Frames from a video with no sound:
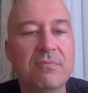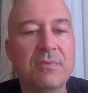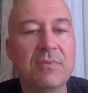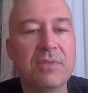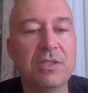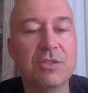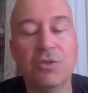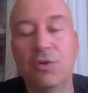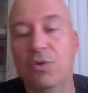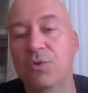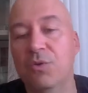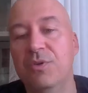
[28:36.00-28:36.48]

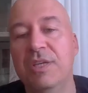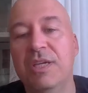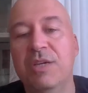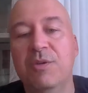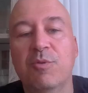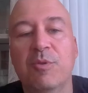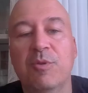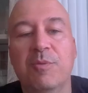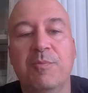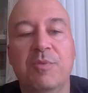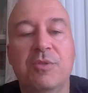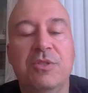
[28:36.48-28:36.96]
So
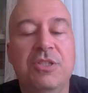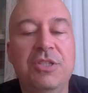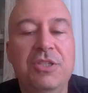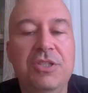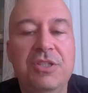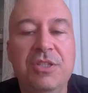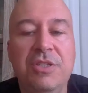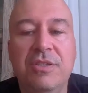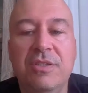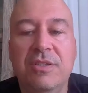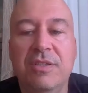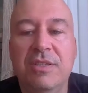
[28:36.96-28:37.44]
equal
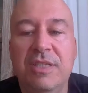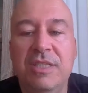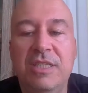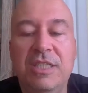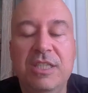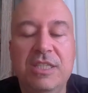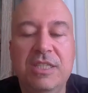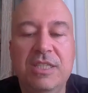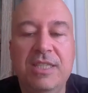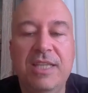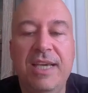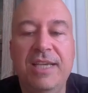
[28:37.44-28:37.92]
position at
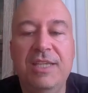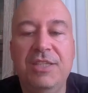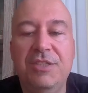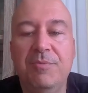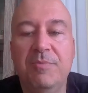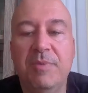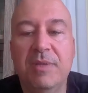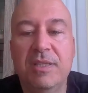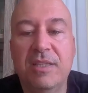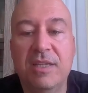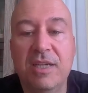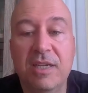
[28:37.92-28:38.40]
this stage,
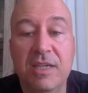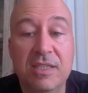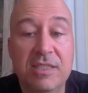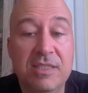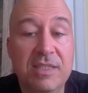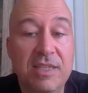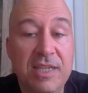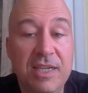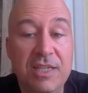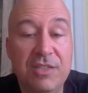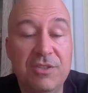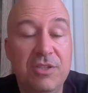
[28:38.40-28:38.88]
but
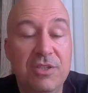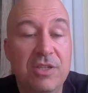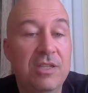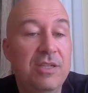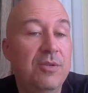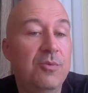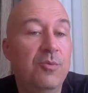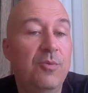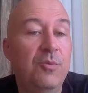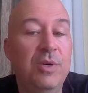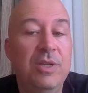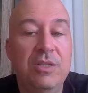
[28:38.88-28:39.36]
Carlsen
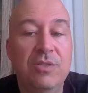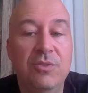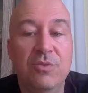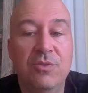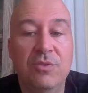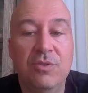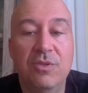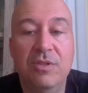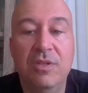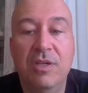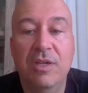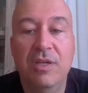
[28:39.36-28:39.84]
actually went
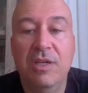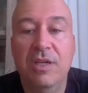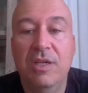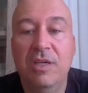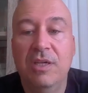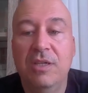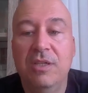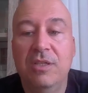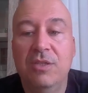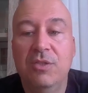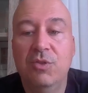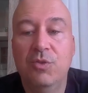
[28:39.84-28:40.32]
on
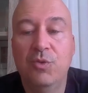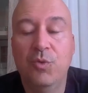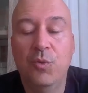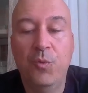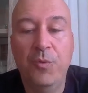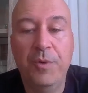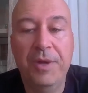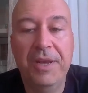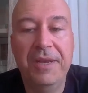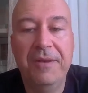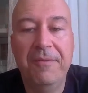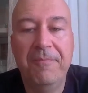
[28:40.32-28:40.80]
to
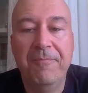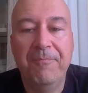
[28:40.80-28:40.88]
win.